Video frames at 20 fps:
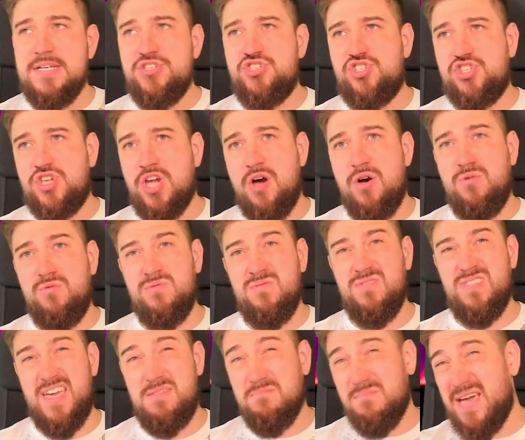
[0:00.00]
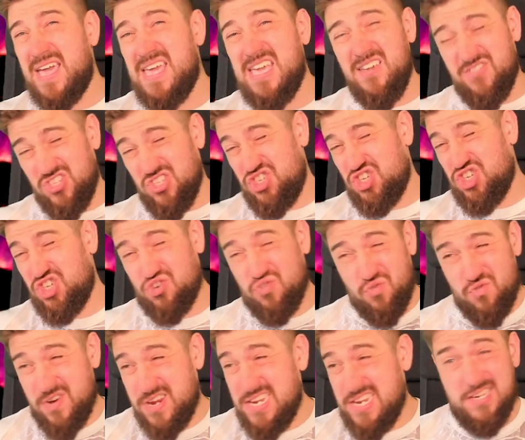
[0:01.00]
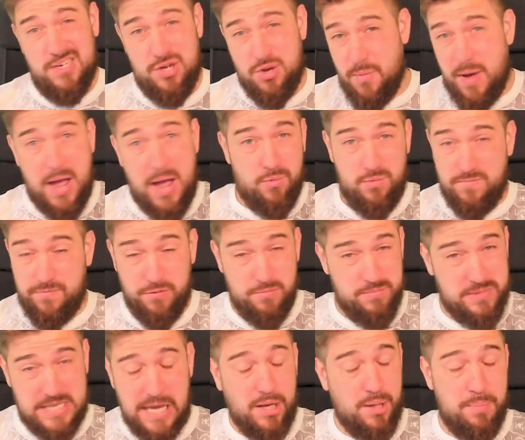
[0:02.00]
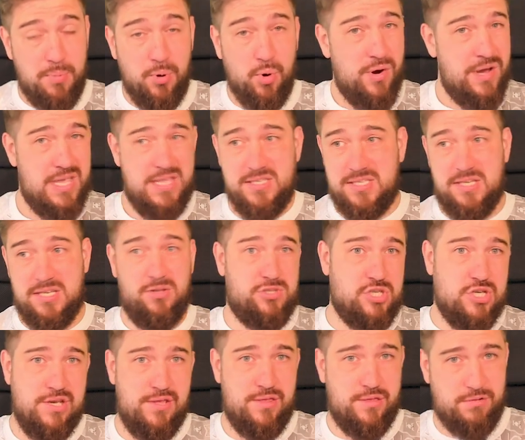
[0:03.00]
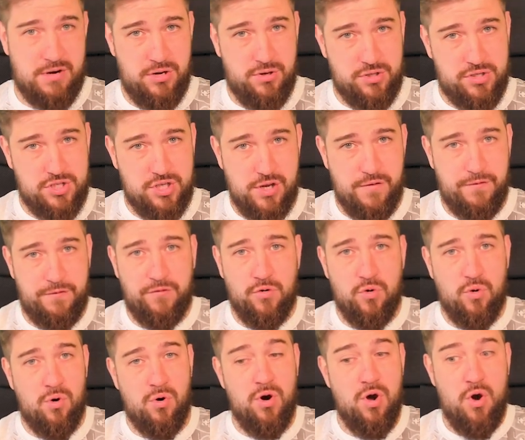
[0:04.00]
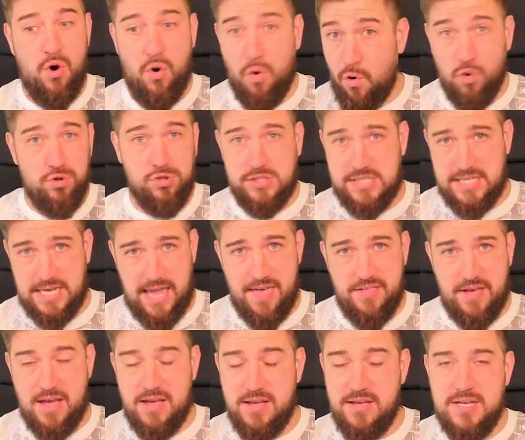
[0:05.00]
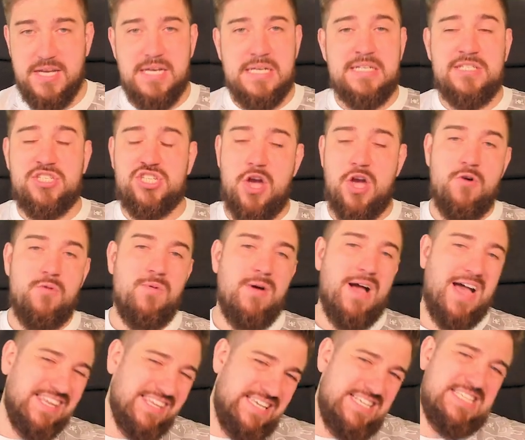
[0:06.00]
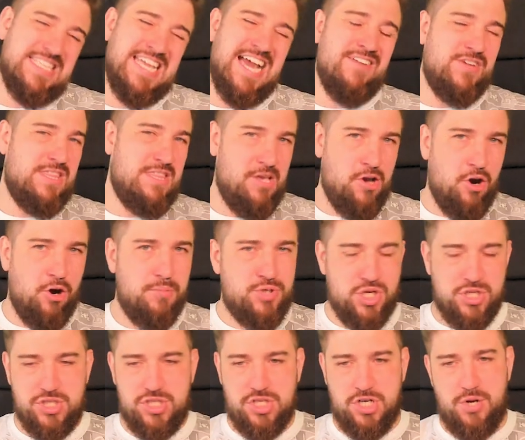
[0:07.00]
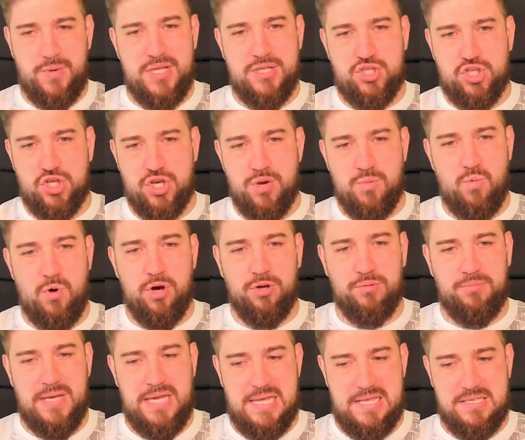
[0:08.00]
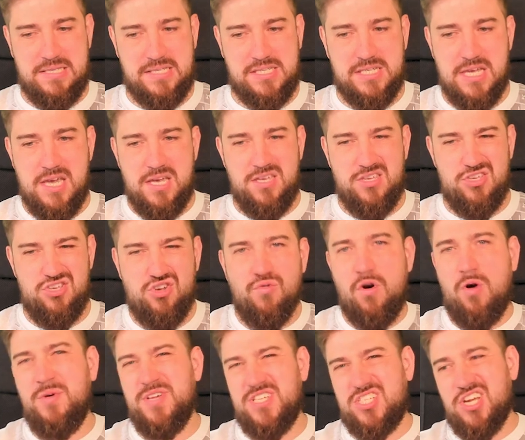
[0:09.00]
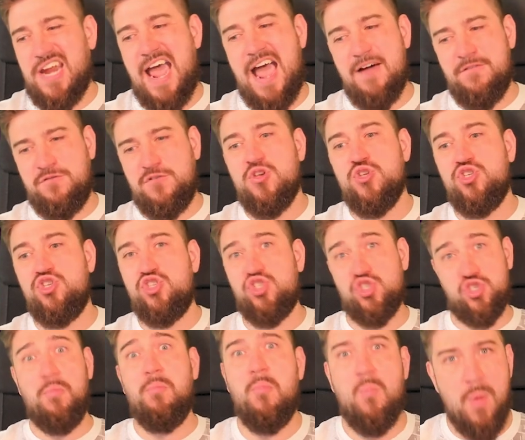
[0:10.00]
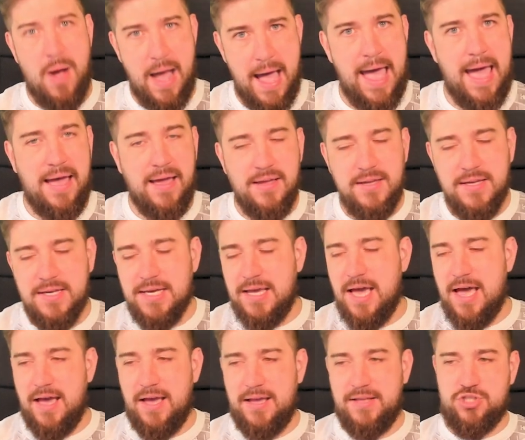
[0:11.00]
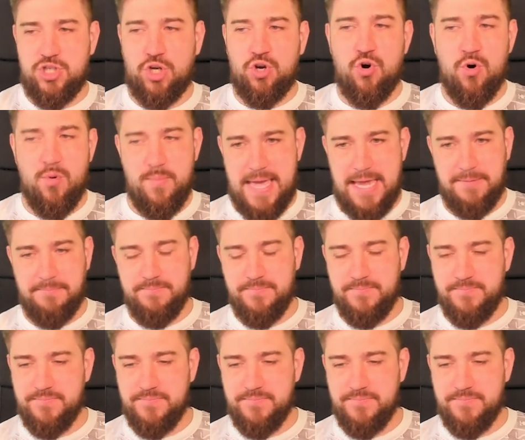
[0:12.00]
So they may even screen you out from teleporting till turn 3 or turn 4 altogether. So at least having the option to do it turn 1 means you're always going to have somewhere to come in.